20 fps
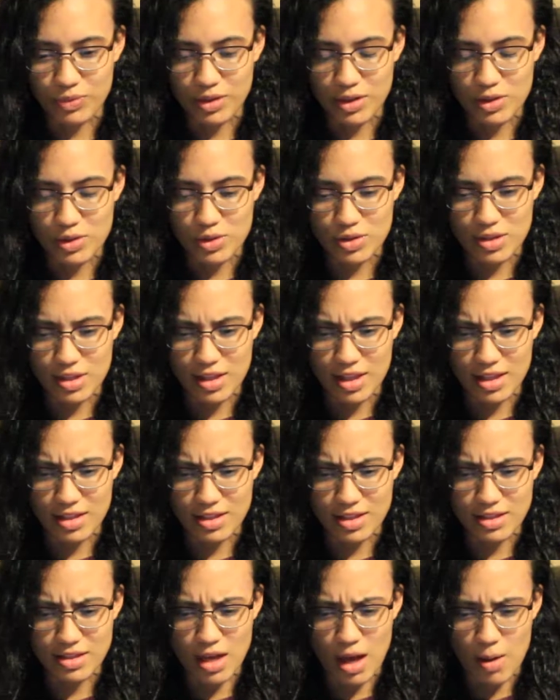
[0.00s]
Interesting that
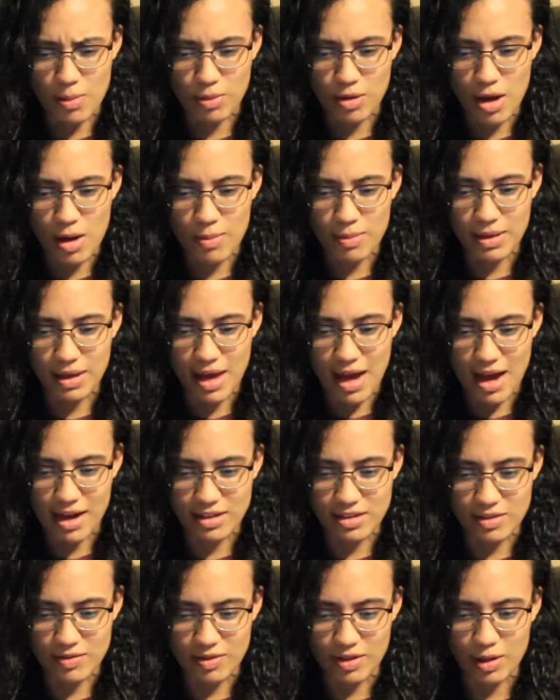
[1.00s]
this is upcoming,
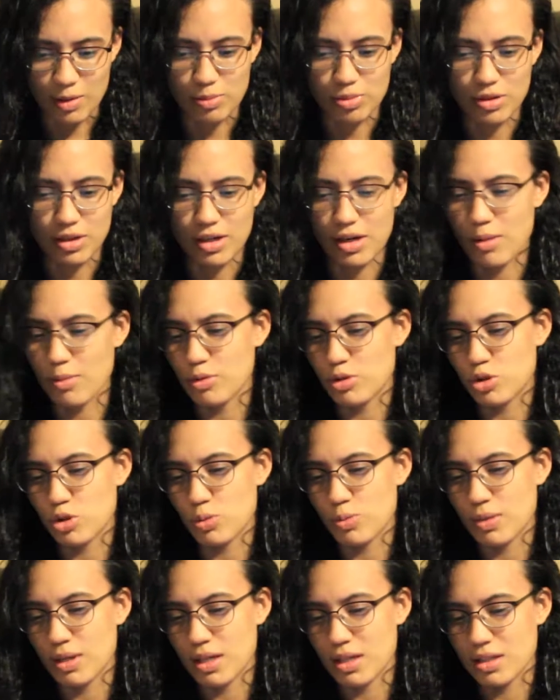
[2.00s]
active, and completed. I'm
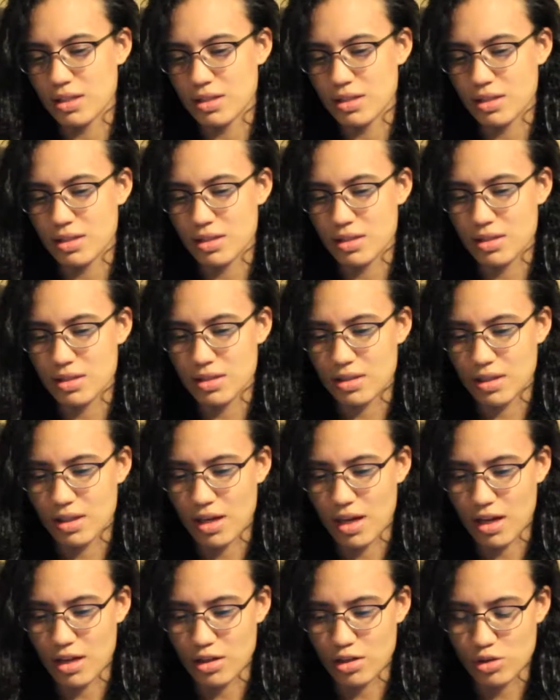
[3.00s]
assuming it
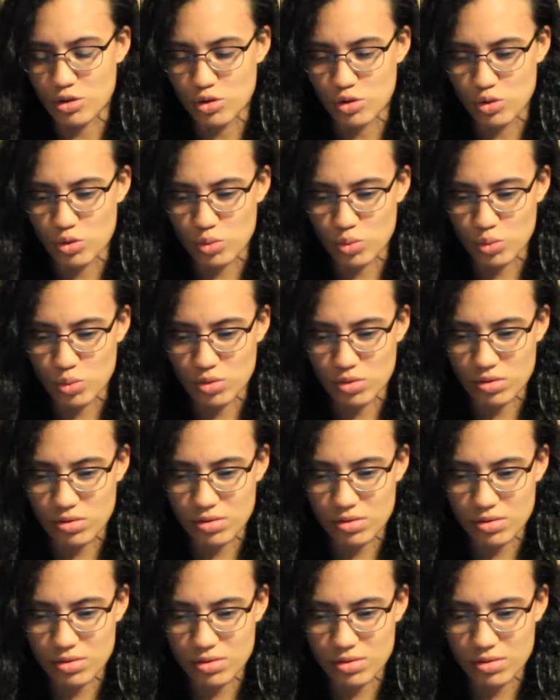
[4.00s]
schedules
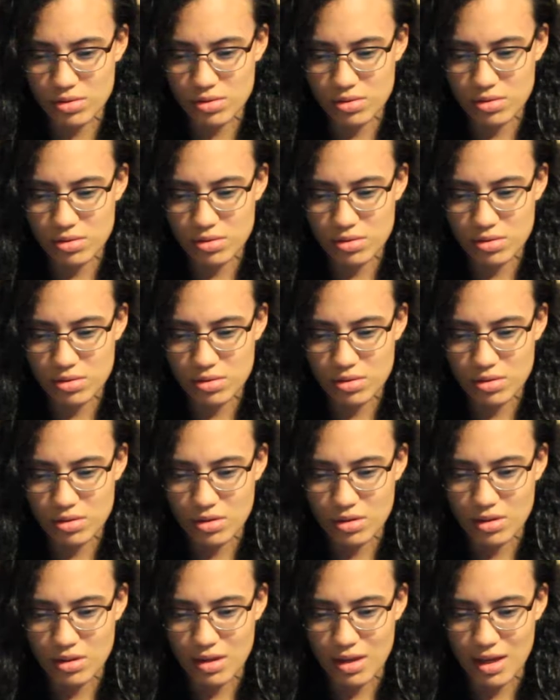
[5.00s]

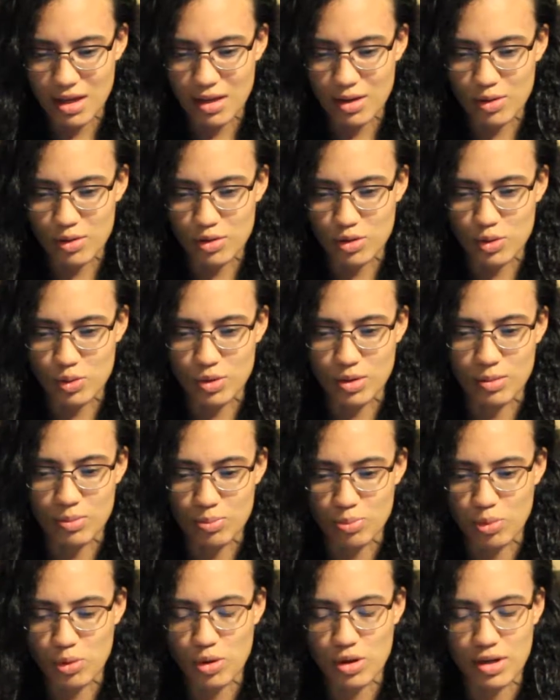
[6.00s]
it, or you can
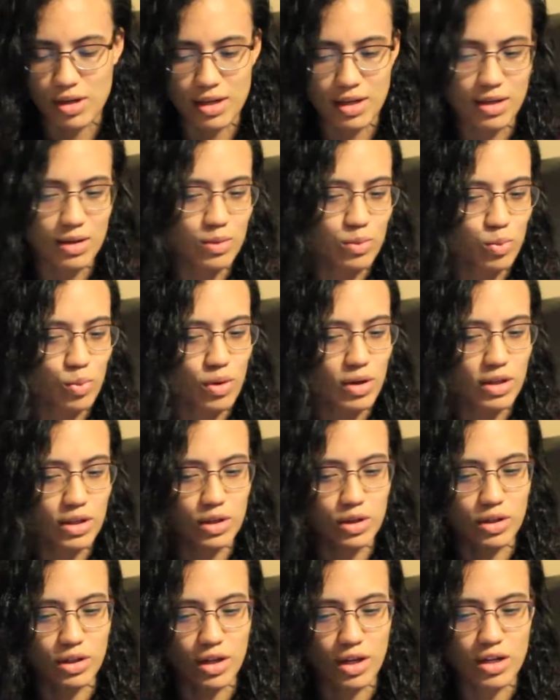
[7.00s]
put in what
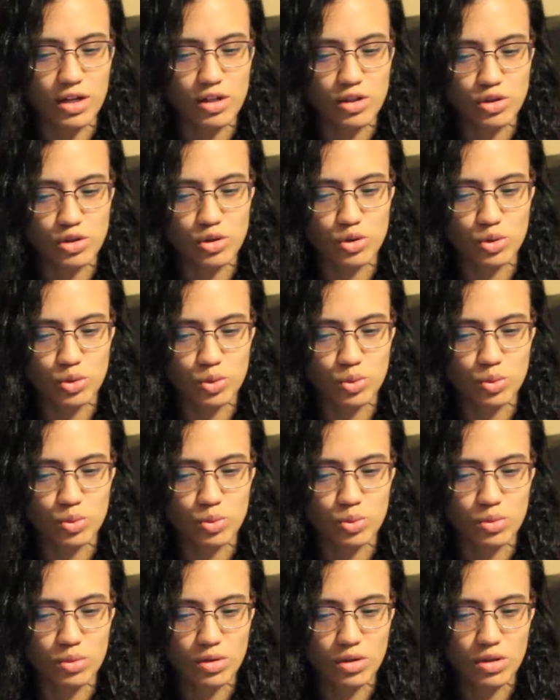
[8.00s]
you're gonna do,
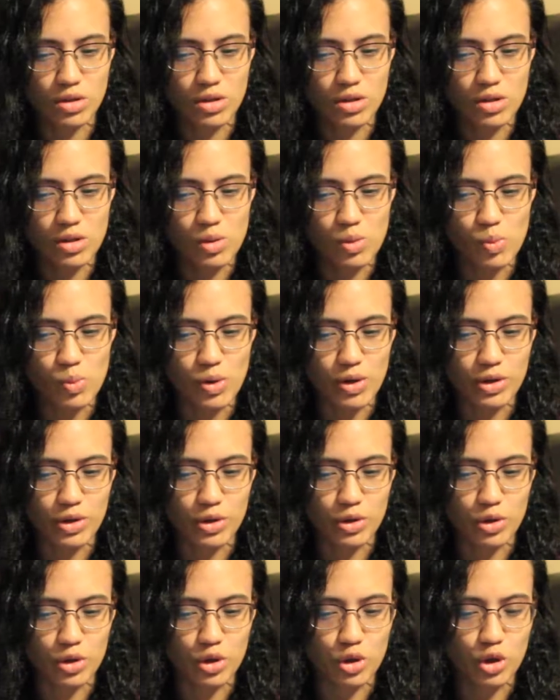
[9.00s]
what
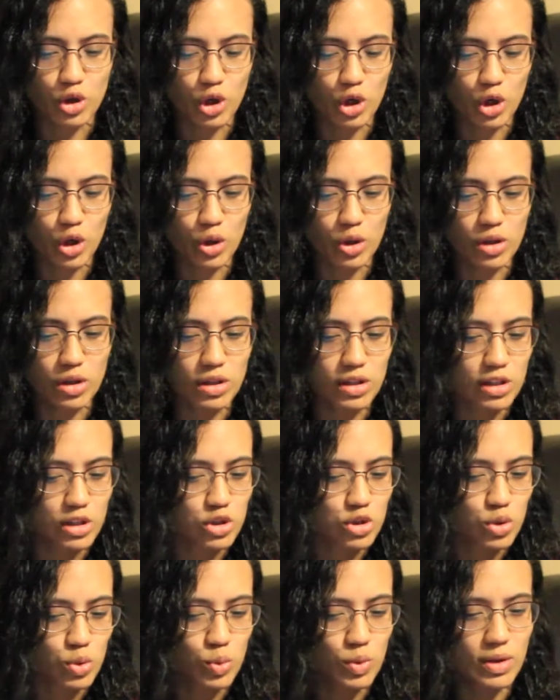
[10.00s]
you're currently
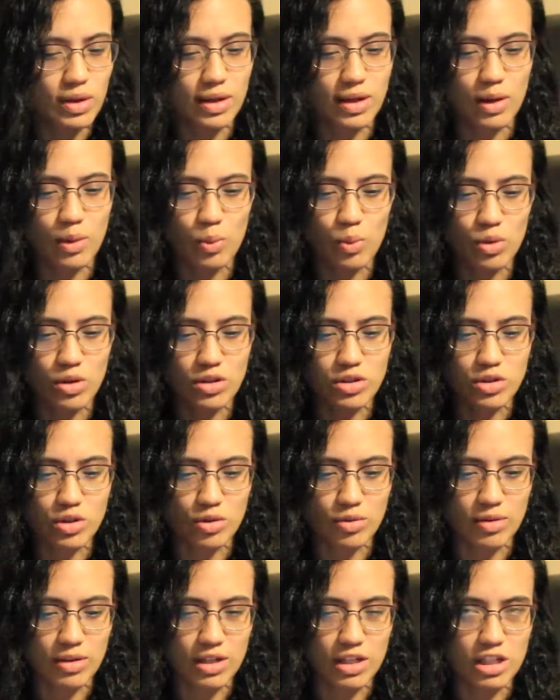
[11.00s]
doing, and what's
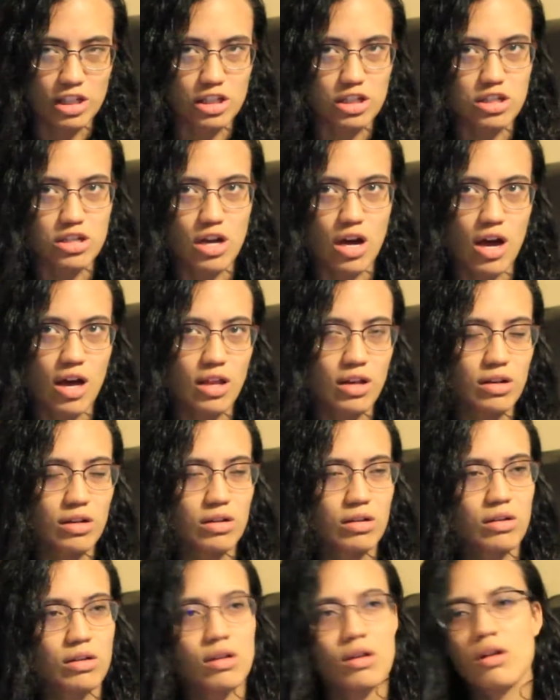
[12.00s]
already
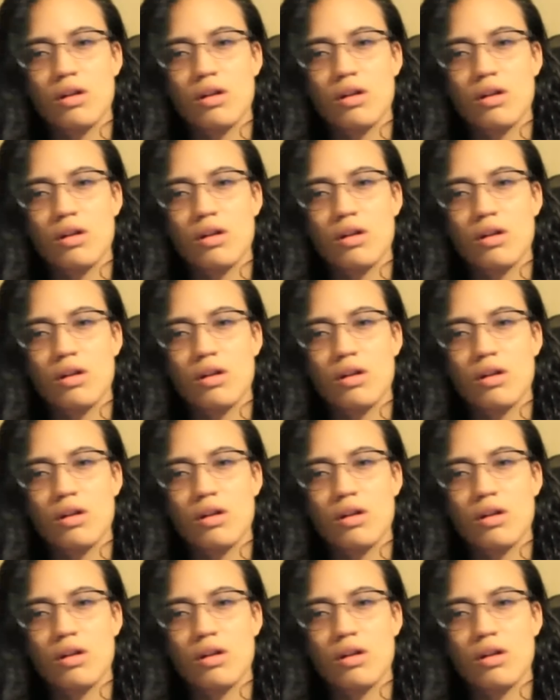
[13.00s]
done.